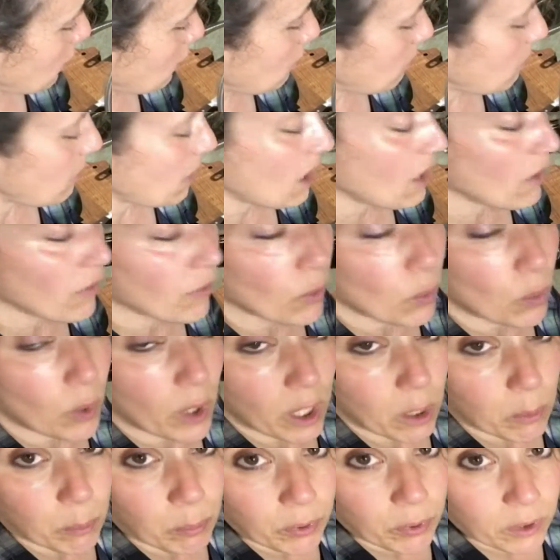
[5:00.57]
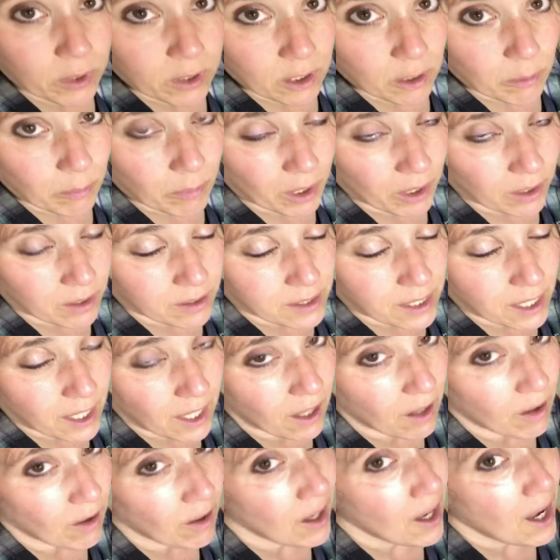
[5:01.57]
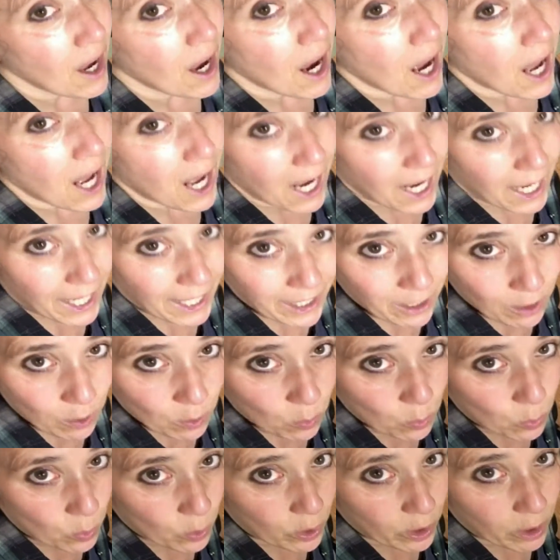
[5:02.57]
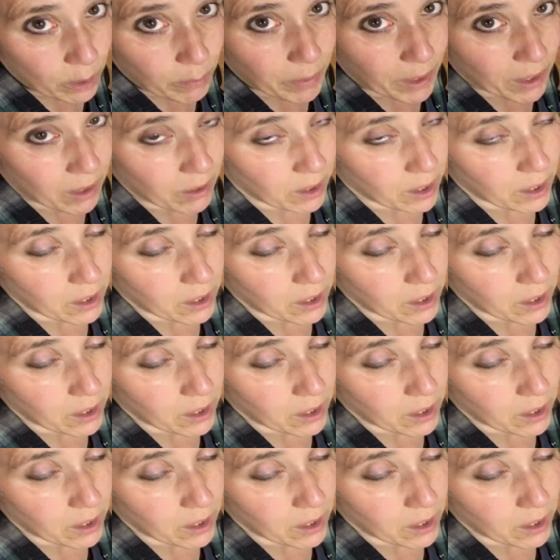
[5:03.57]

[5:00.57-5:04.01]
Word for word: You may even want to put them on a towel. I don't worry about